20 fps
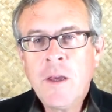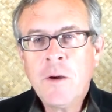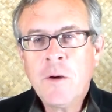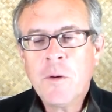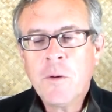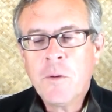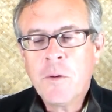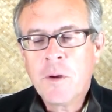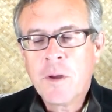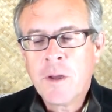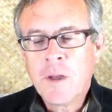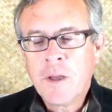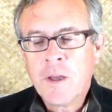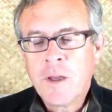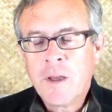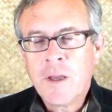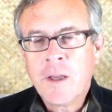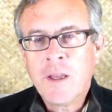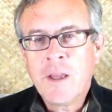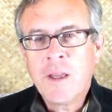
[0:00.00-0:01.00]
ego
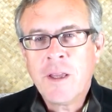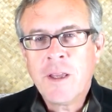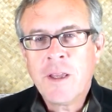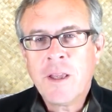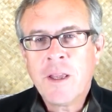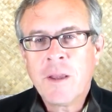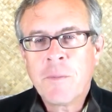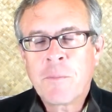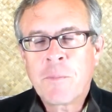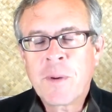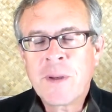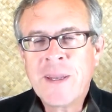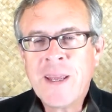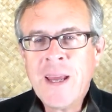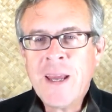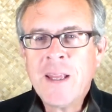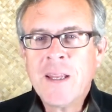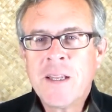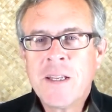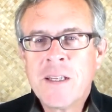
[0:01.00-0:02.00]

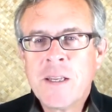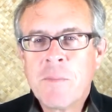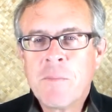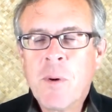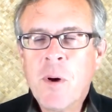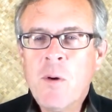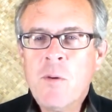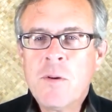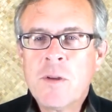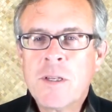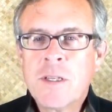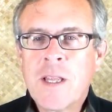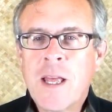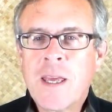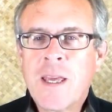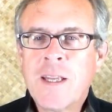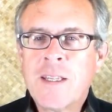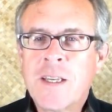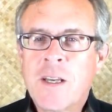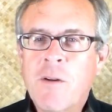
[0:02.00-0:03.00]
pretends and poses
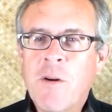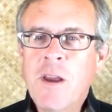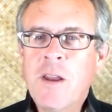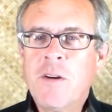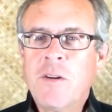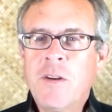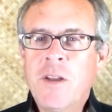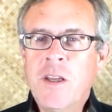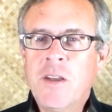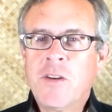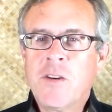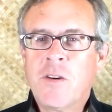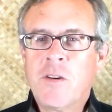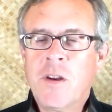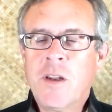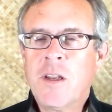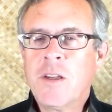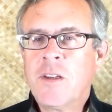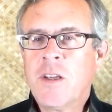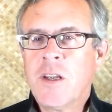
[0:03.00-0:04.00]
like it's a greater
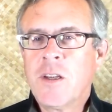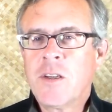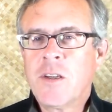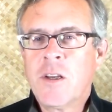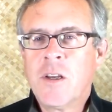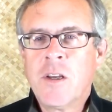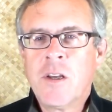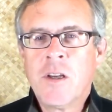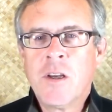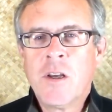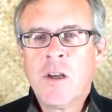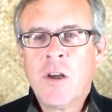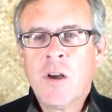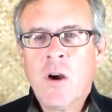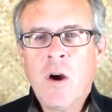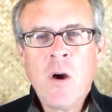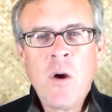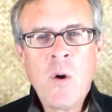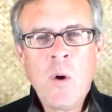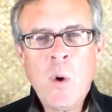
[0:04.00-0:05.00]
teacher, and it says,
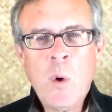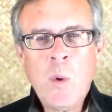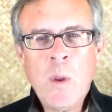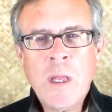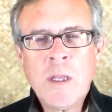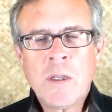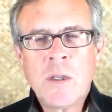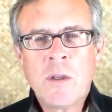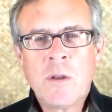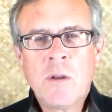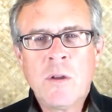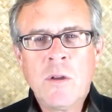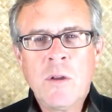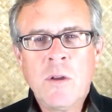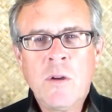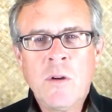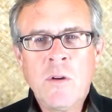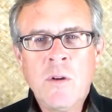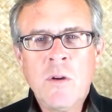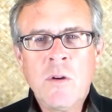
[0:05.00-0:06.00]
oh, that's
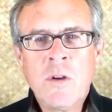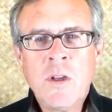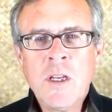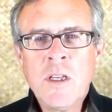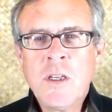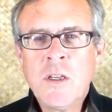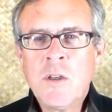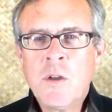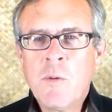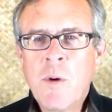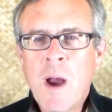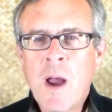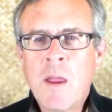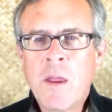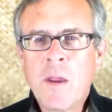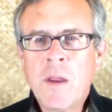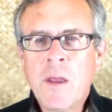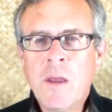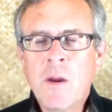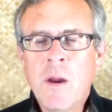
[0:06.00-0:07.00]
you're teaching
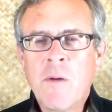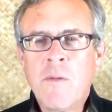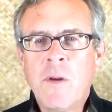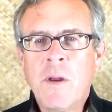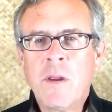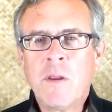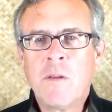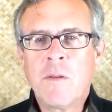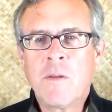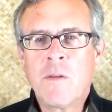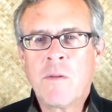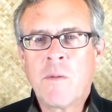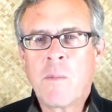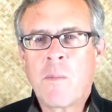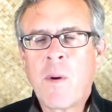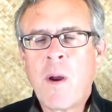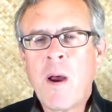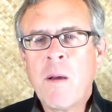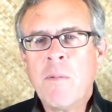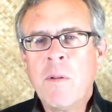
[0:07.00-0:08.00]
duality. You're having the
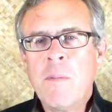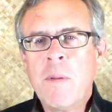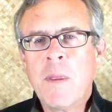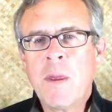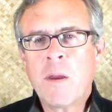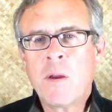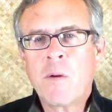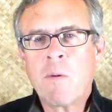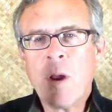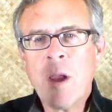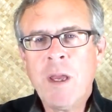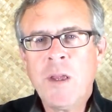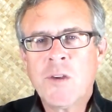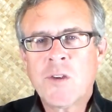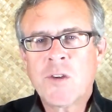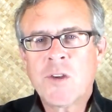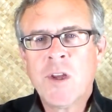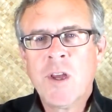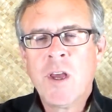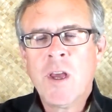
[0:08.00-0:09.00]
problem and then
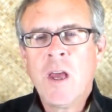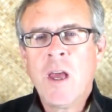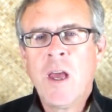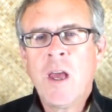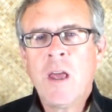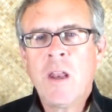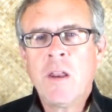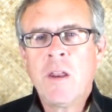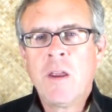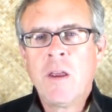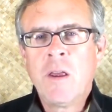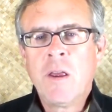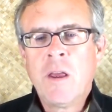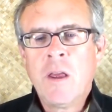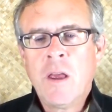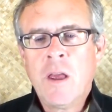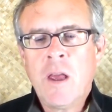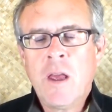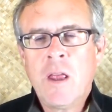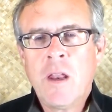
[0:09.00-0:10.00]
grace, and
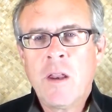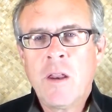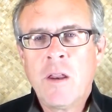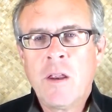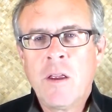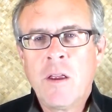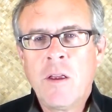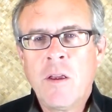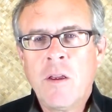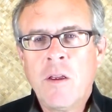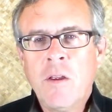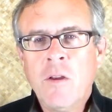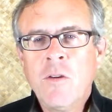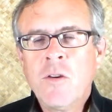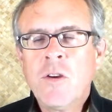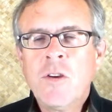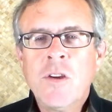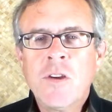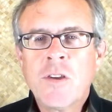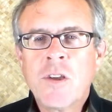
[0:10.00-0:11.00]
and
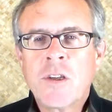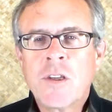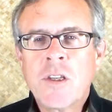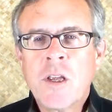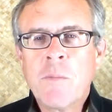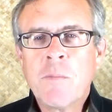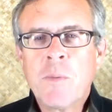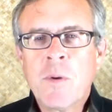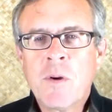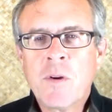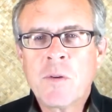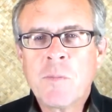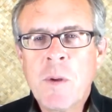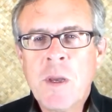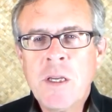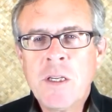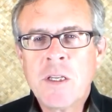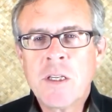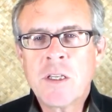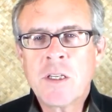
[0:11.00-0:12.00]
you should just accept pure
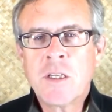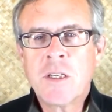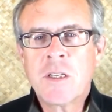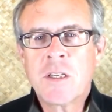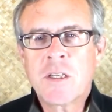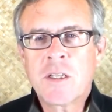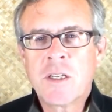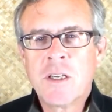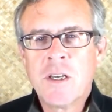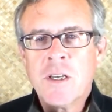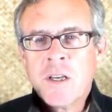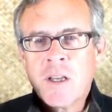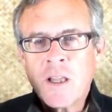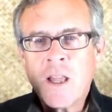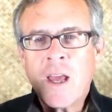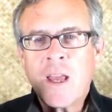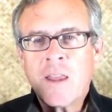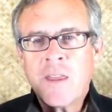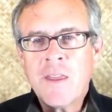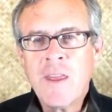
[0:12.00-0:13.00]
spaciousness
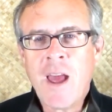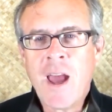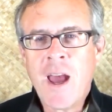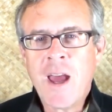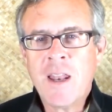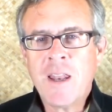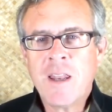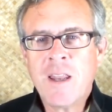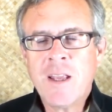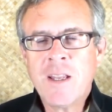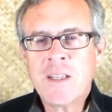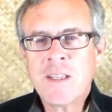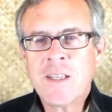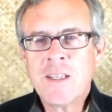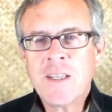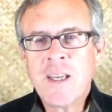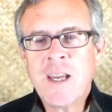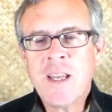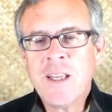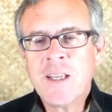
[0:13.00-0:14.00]
like that
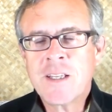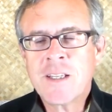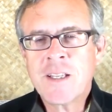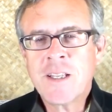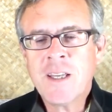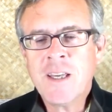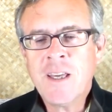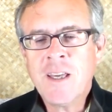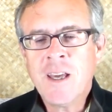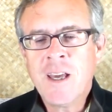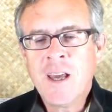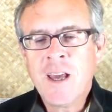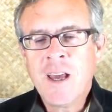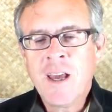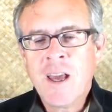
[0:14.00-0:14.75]
instantaneously